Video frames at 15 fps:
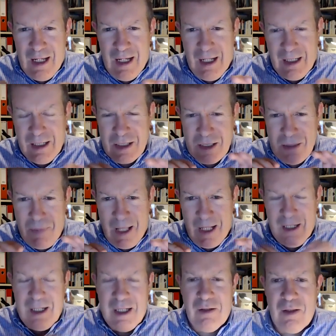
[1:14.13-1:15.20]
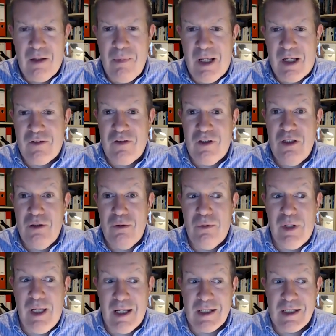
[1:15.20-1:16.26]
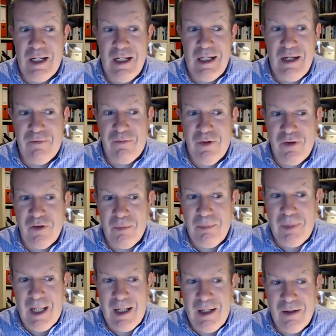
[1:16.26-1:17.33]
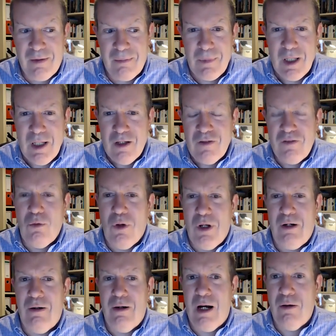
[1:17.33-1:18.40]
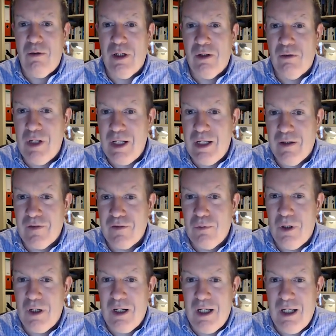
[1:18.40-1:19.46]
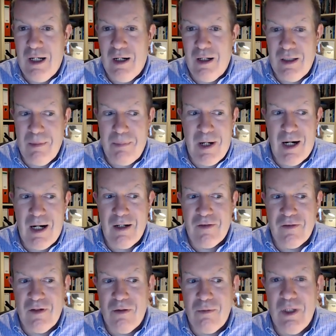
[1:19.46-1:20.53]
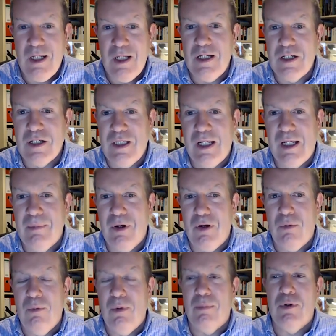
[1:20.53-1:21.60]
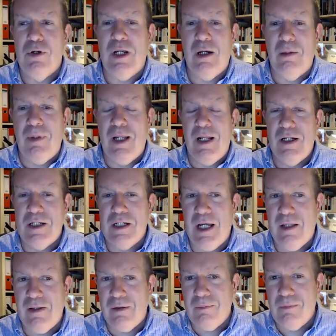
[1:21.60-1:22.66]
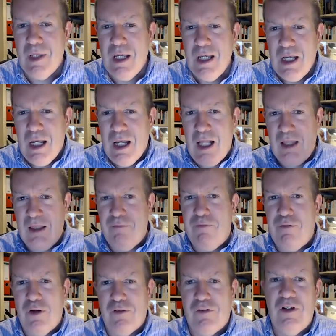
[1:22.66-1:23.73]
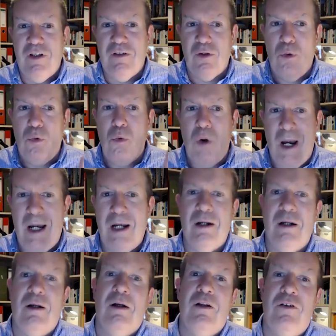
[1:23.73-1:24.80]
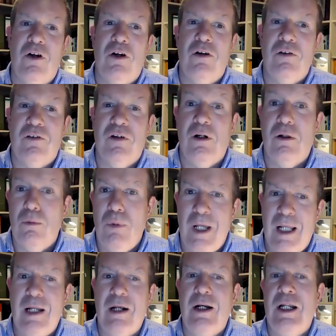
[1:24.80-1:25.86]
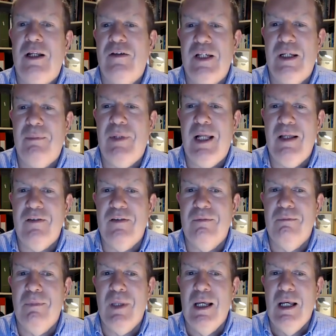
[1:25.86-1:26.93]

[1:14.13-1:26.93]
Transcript: And depending on the mix, you get a different blend. So what are our ingredients? What are the parts that we need to think about when we're putting our blend together? And the first is, where does or will learning take place?